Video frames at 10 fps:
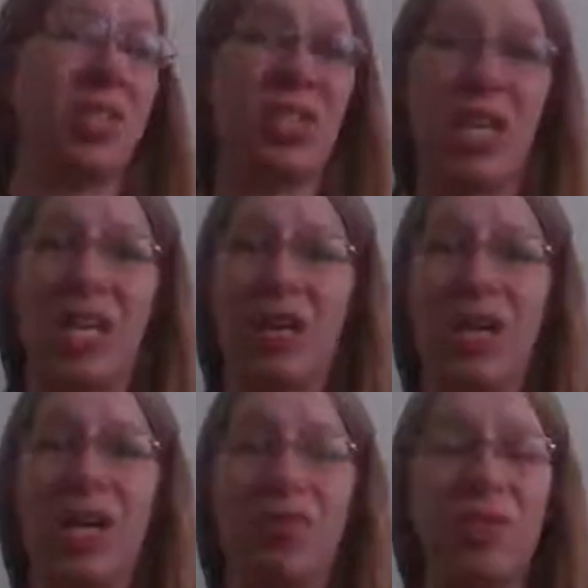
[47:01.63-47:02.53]
to take
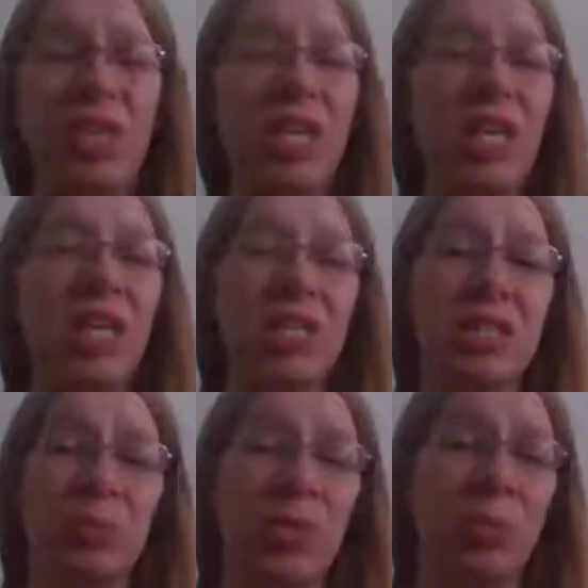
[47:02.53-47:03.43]
off.
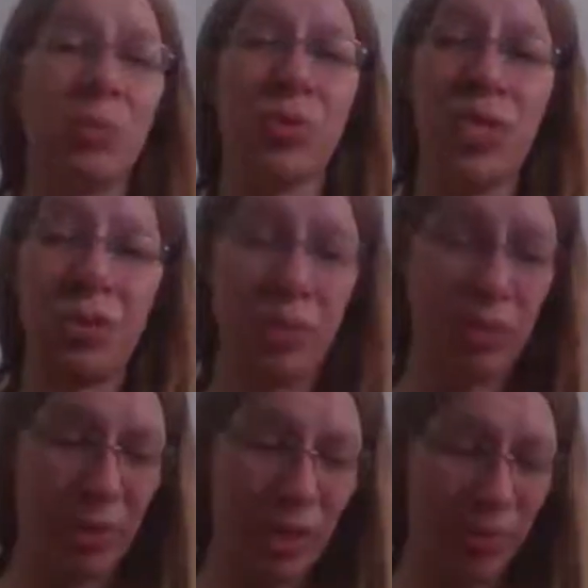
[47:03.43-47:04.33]
It's breaking
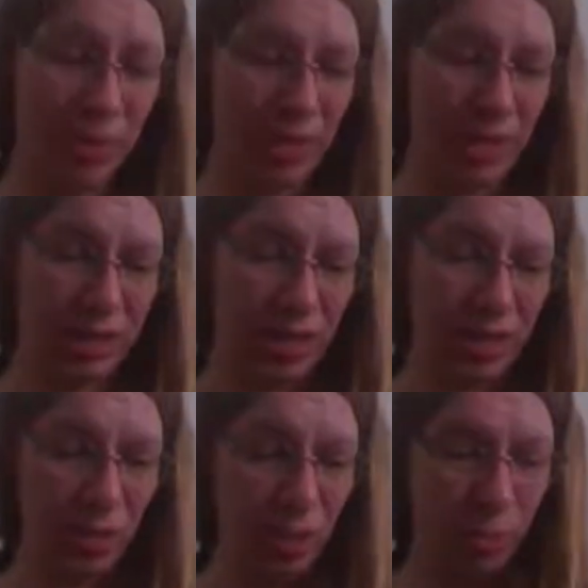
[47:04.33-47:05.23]
me away from the things that I
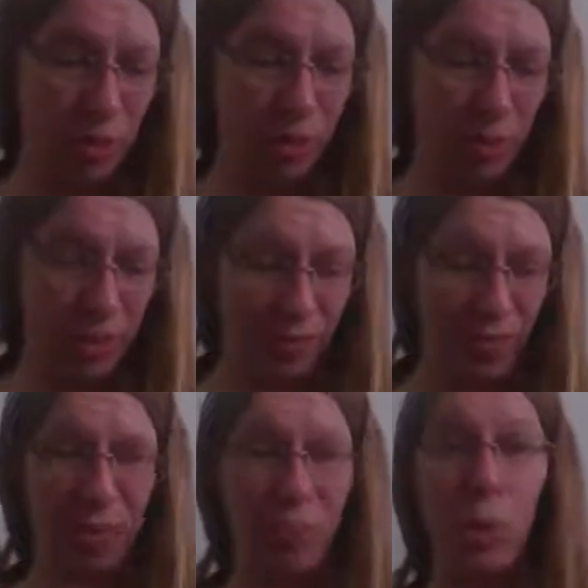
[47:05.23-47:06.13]
don't want to break away
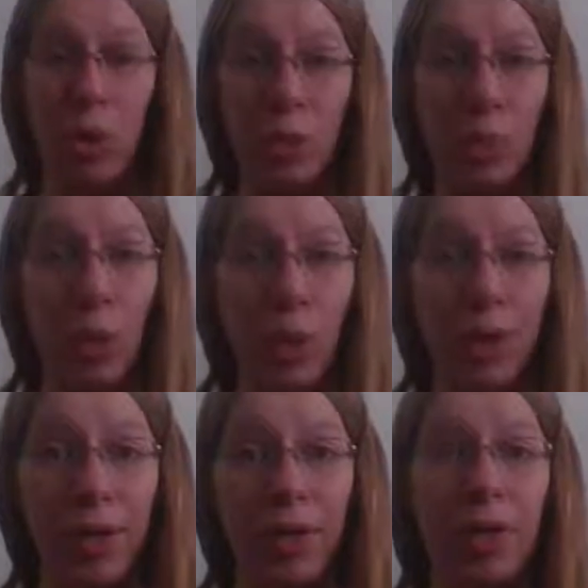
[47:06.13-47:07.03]
from more and
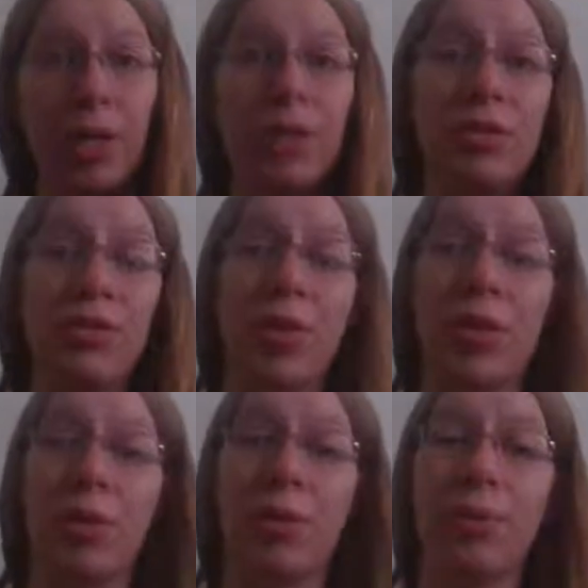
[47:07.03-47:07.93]
more.
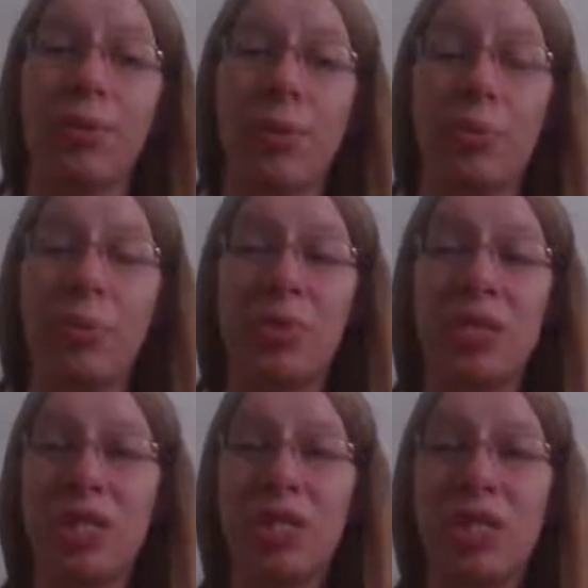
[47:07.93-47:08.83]
So I'm pretty much
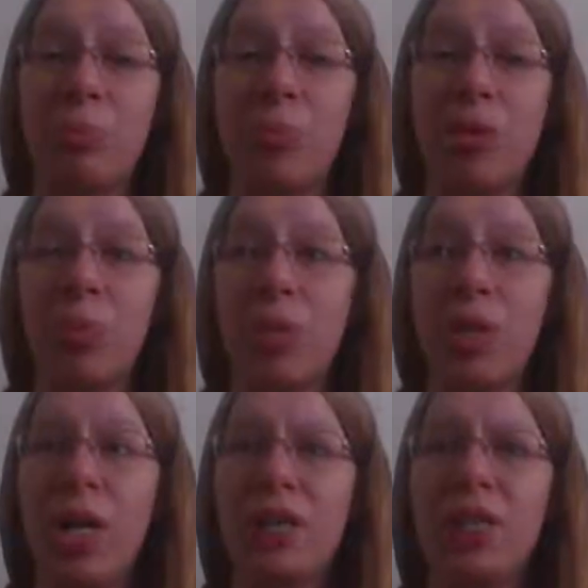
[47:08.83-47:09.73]
going to get to the point
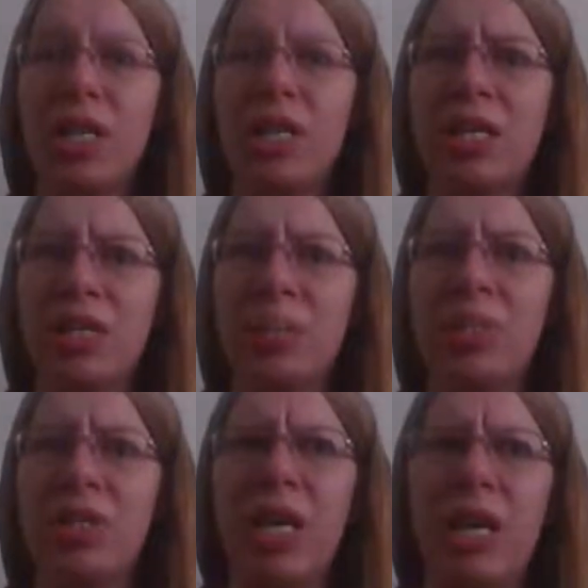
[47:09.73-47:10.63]
where I think
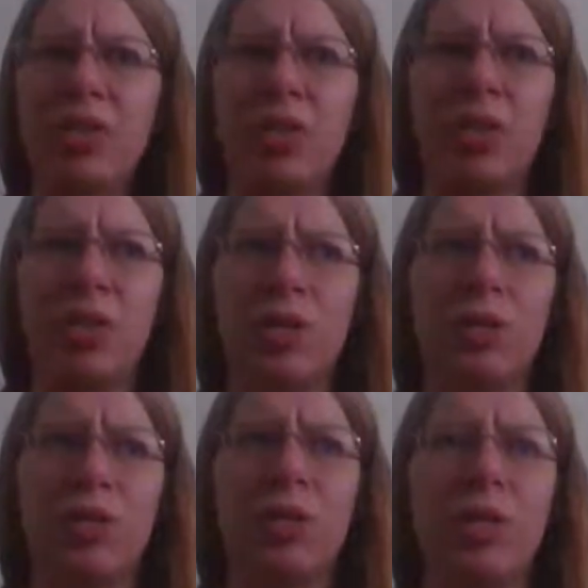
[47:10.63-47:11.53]
something's actually
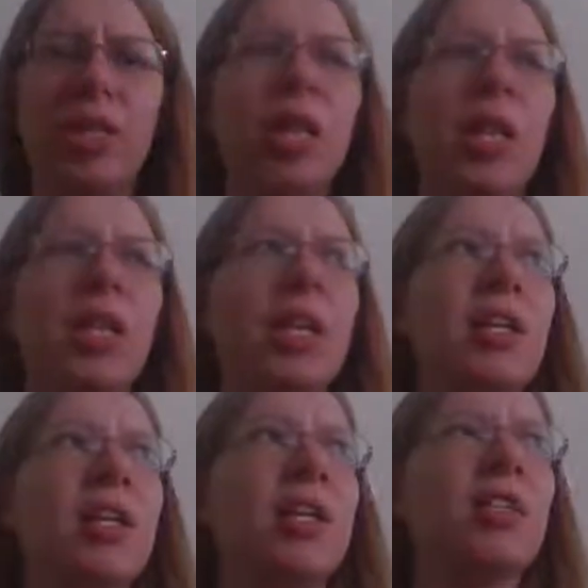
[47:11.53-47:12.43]
there's going to be
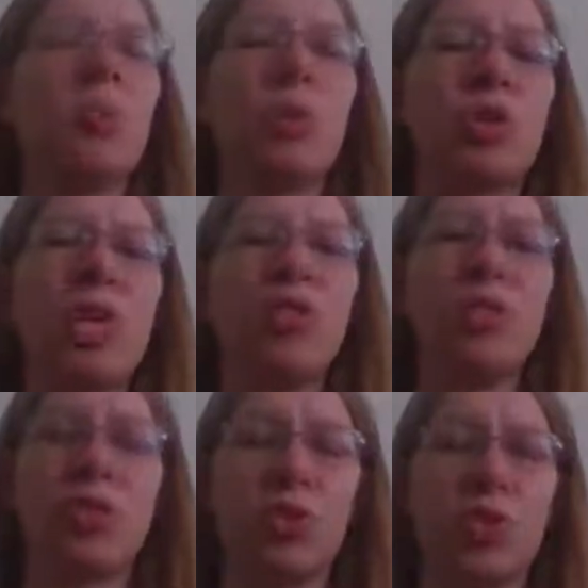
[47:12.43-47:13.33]
like some
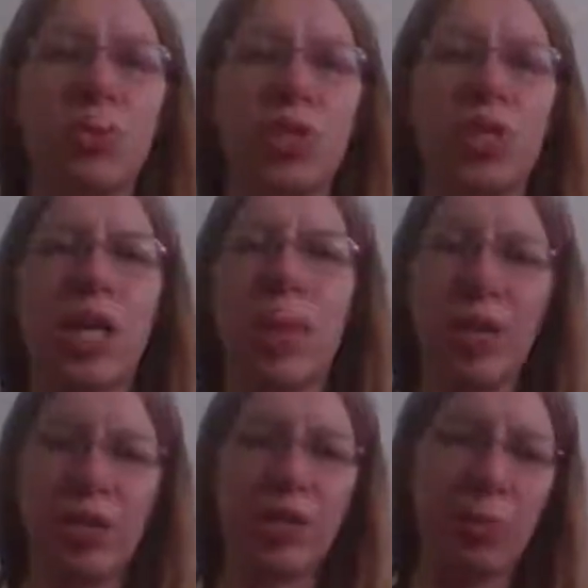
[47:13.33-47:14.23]
crazy storm's going to come
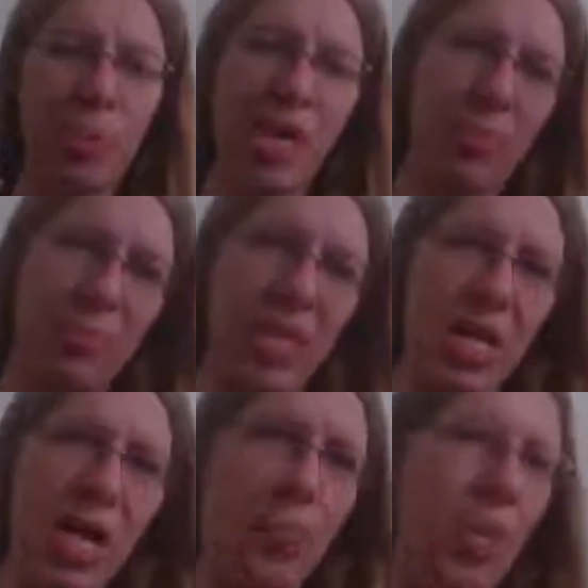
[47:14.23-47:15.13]
and literally pick me
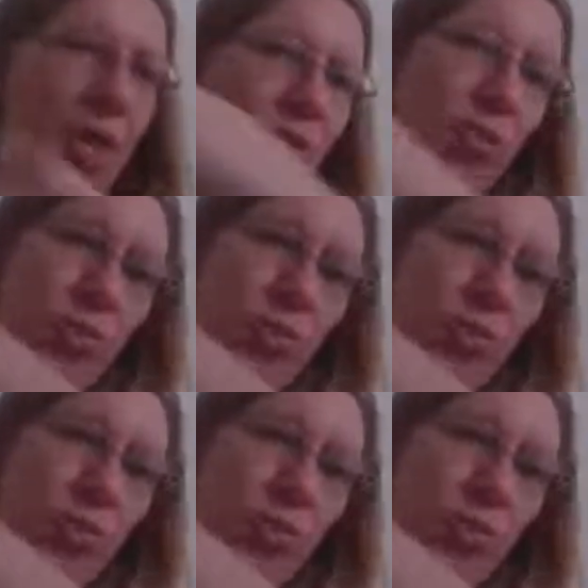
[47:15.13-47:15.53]
up and